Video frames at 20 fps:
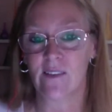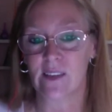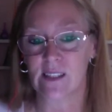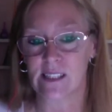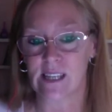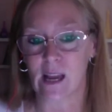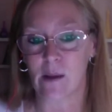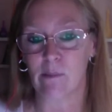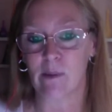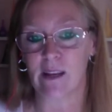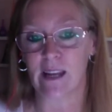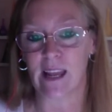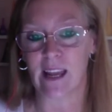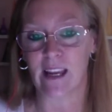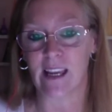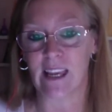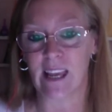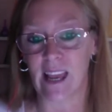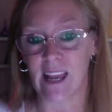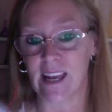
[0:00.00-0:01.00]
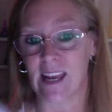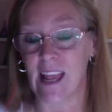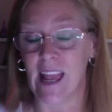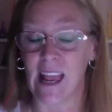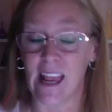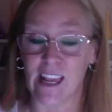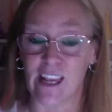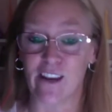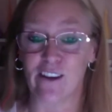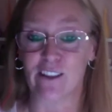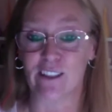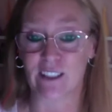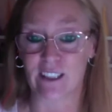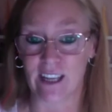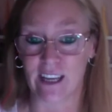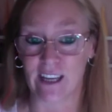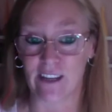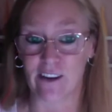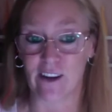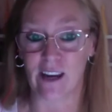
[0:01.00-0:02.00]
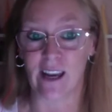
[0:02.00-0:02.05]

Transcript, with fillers: This happened again eight years later,